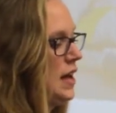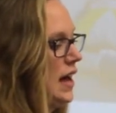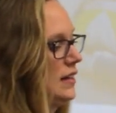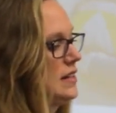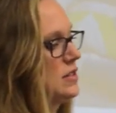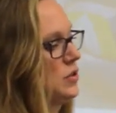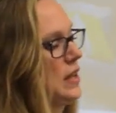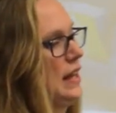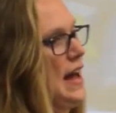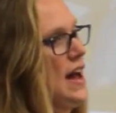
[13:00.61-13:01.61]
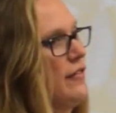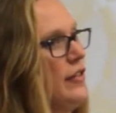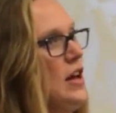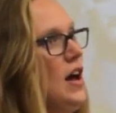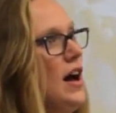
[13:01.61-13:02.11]
at least so we can have
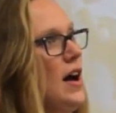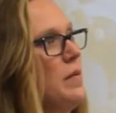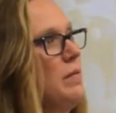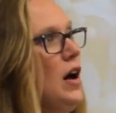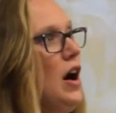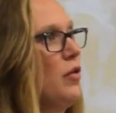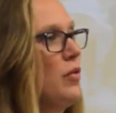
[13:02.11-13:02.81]
a